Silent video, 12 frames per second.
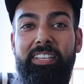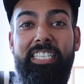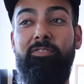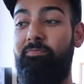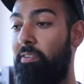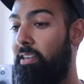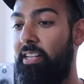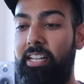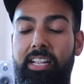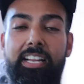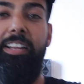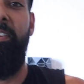This is,
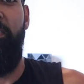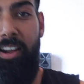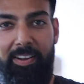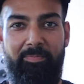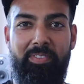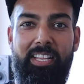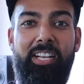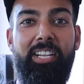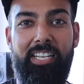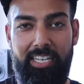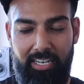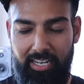right.
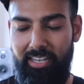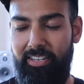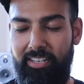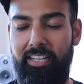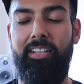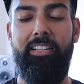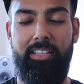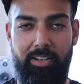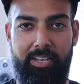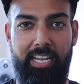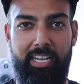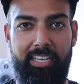
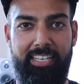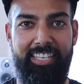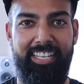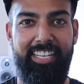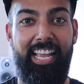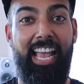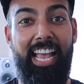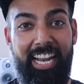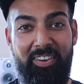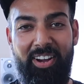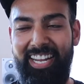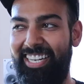Okay,
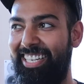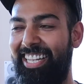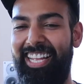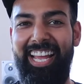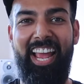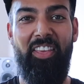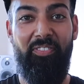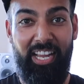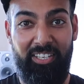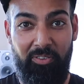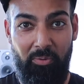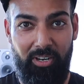anyway,
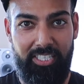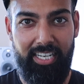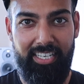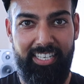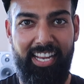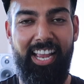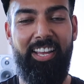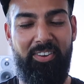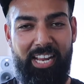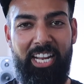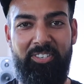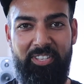thanks for watching and I'll
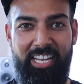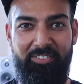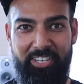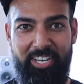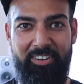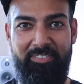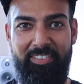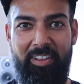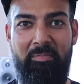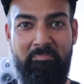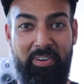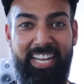catch you in the next video.
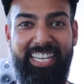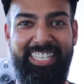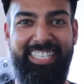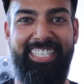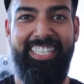Bye.